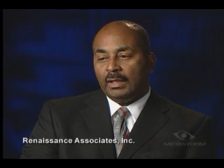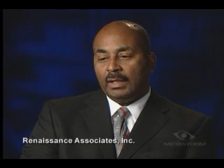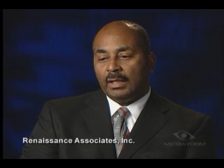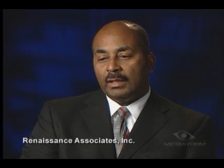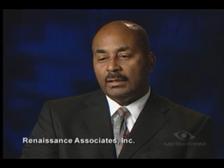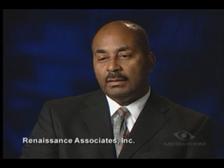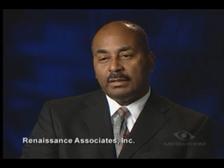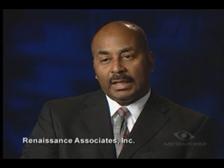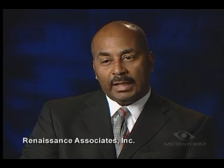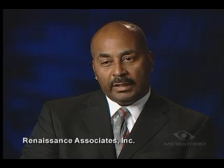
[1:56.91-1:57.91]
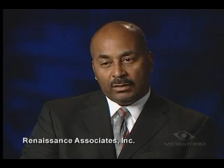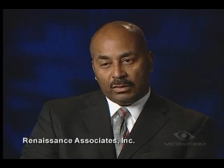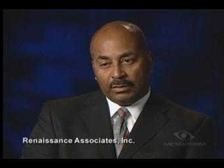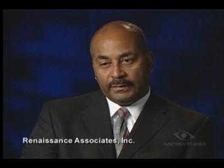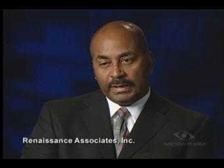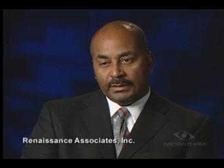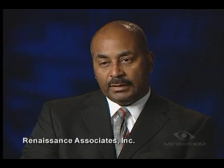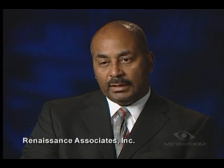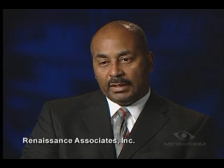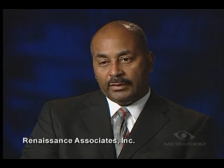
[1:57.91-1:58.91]
and tying all of that
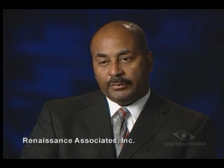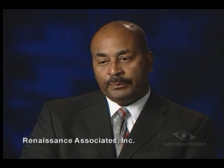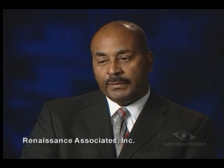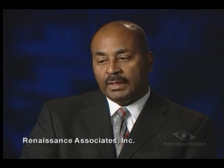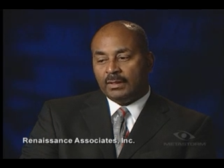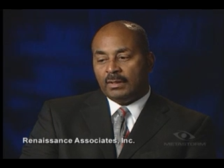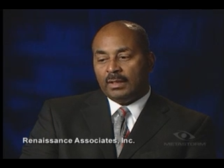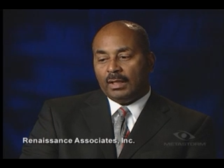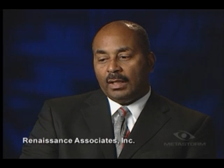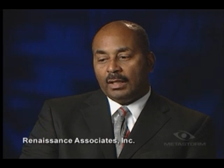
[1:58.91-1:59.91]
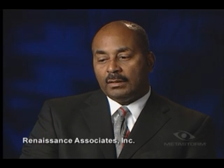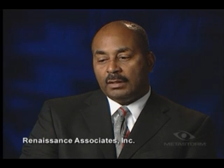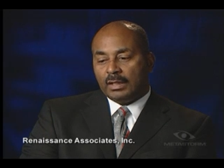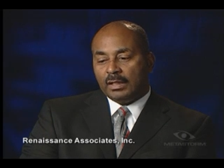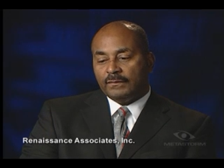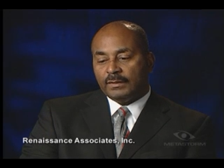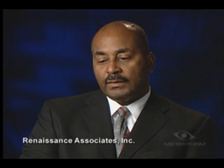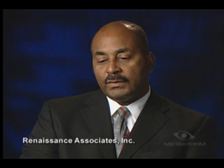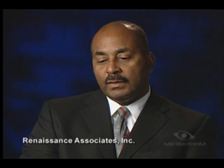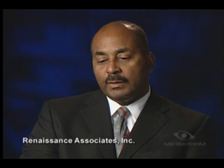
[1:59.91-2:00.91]
together. It gave
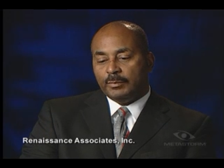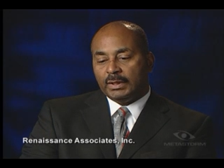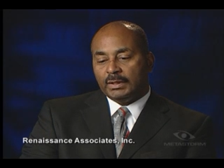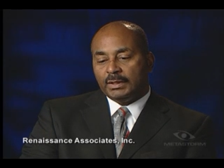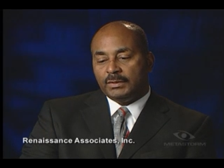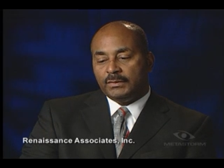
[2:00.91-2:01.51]
us the ability